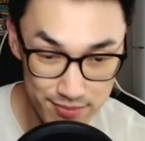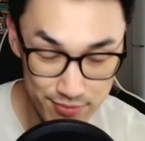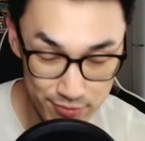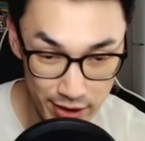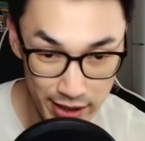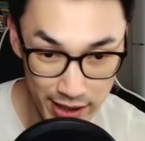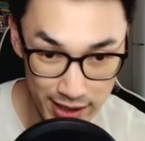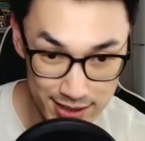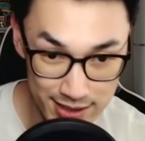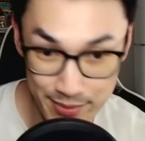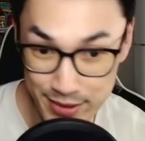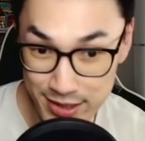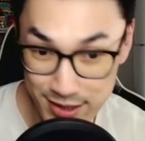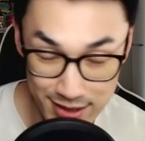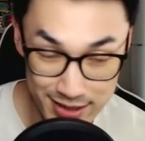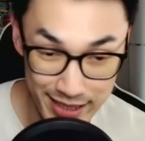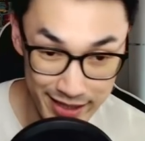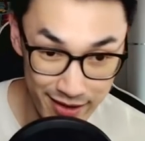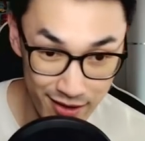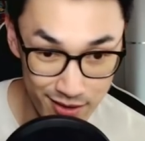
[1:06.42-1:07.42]
right? Except he's got
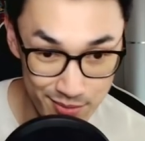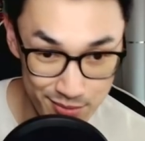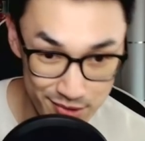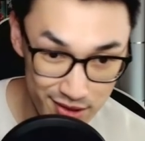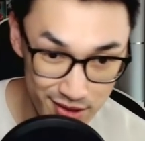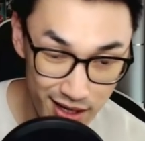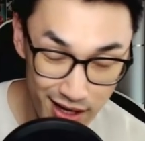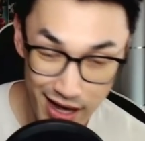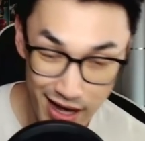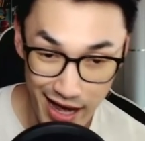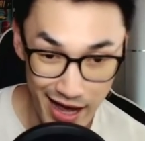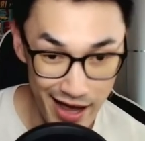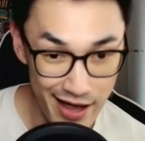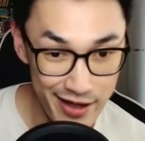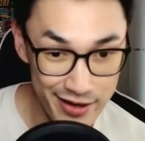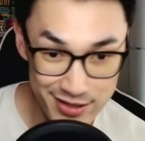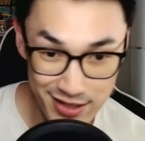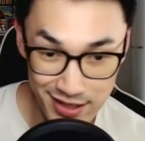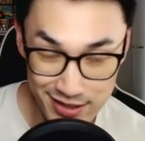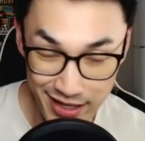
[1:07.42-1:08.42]
10 arms. And
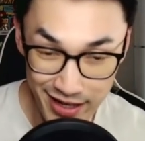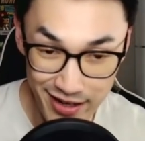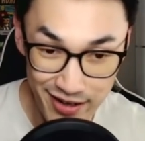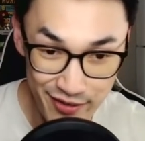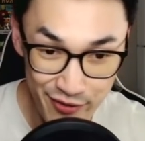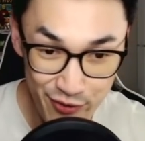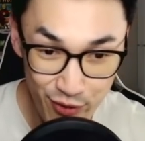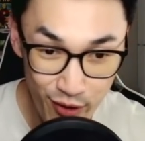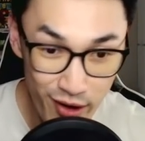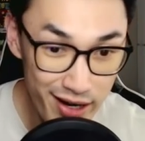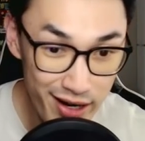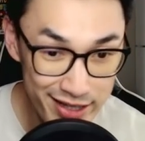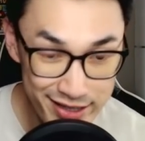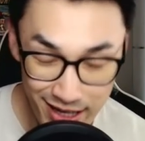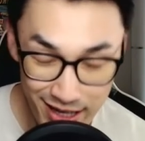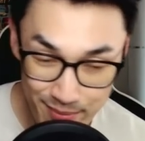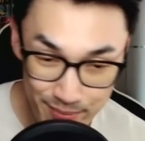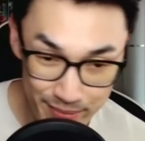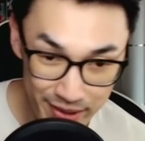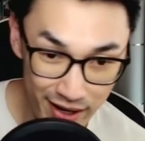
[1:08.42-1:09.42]
he's got 10 in the front and
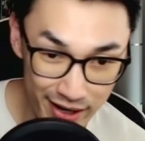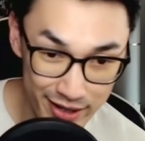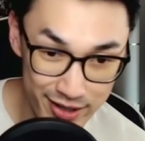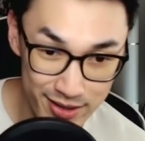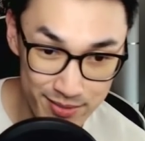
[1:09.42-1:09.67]
10 behind him